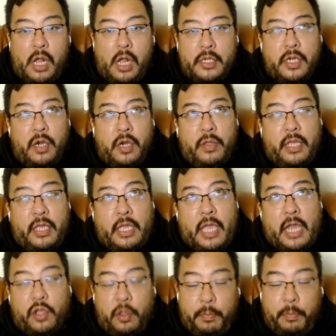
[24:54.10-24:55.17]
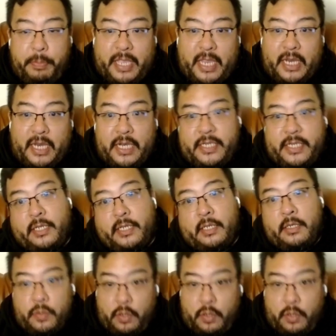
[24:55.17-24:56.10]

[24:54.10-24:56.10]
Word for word: He had a good beginning of the season,